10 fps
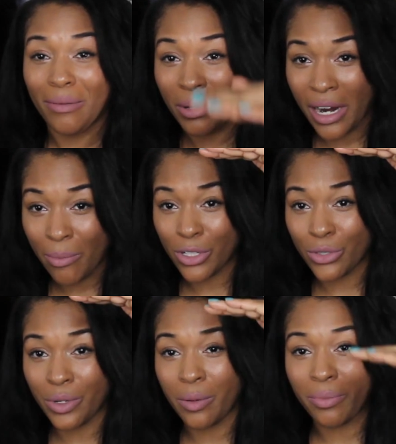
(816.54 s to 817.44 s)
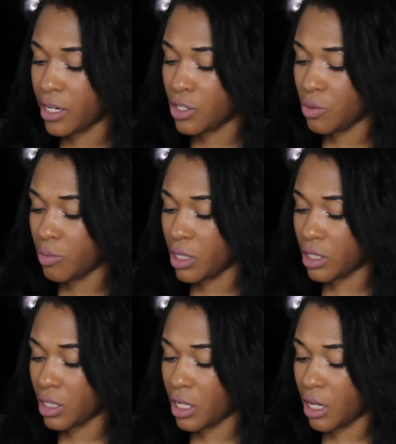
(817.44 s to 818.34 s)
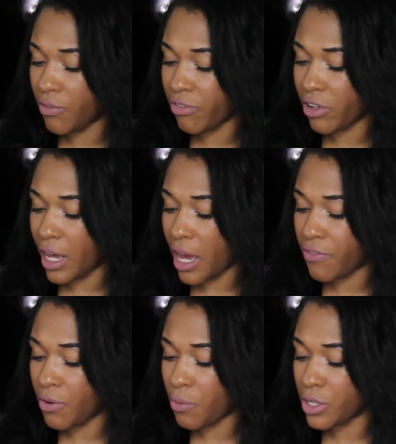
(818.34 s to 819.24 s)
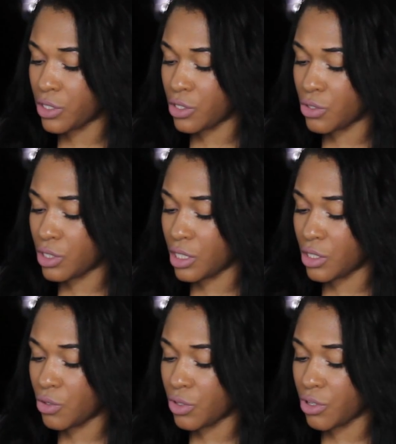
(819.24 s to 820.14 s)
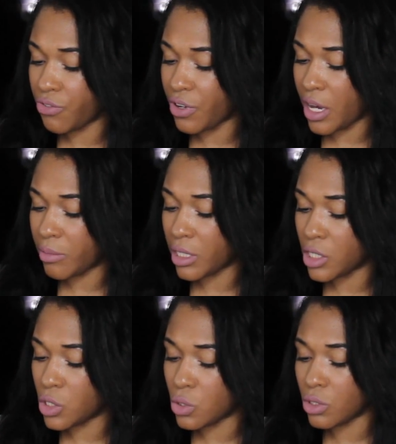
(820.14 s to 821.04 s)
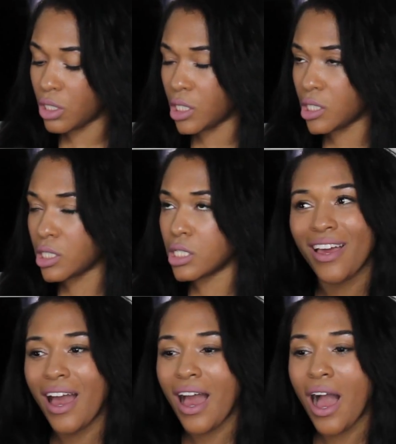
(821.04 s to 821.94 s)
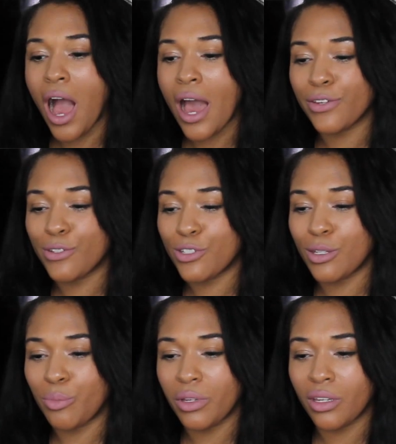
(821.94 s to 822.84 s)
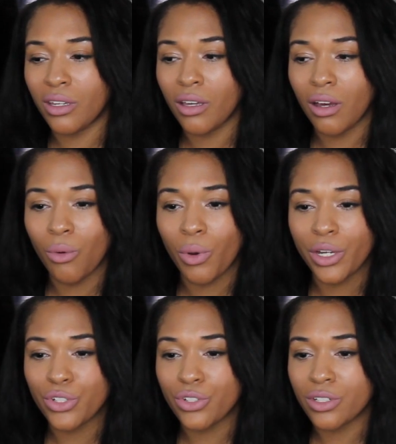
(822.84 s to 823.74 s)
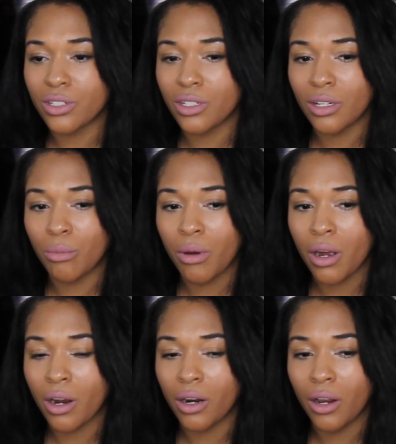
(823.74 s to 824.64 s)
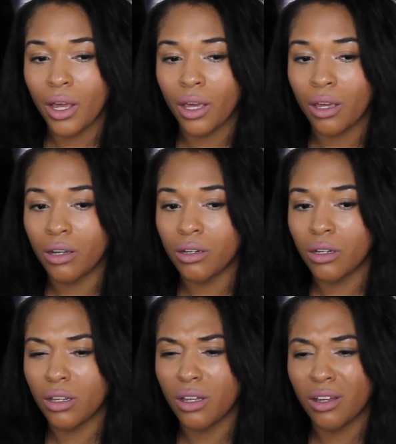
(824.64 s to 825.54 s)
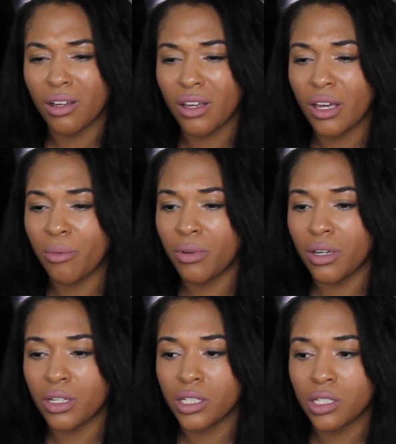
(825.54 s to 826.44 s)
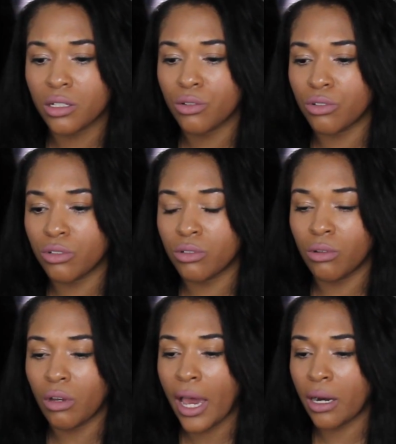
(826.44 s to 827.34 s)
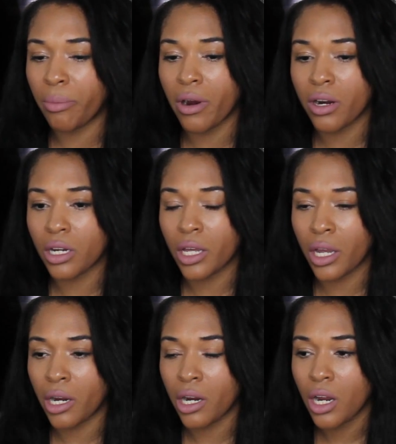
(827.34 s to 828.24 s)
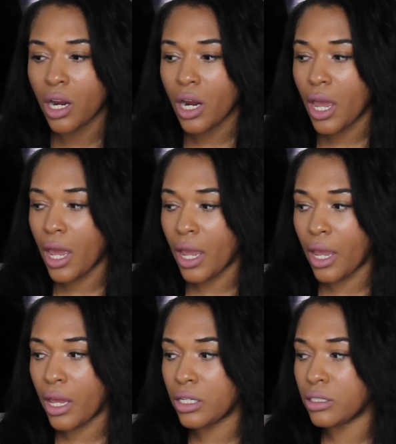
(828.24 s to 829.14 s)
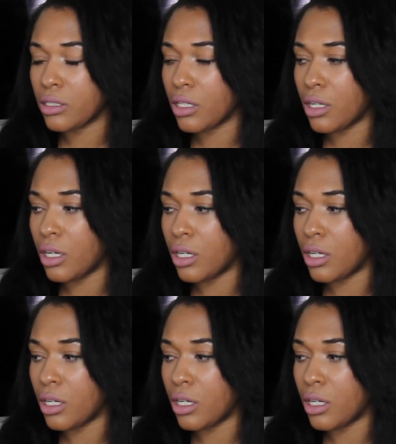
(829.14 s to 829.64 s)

but I'm a shrimp. How did you meet the love of your life, and where do you see you and your family in 2 years? I used to be a waitress in a bar, and him and his crew had a party there, and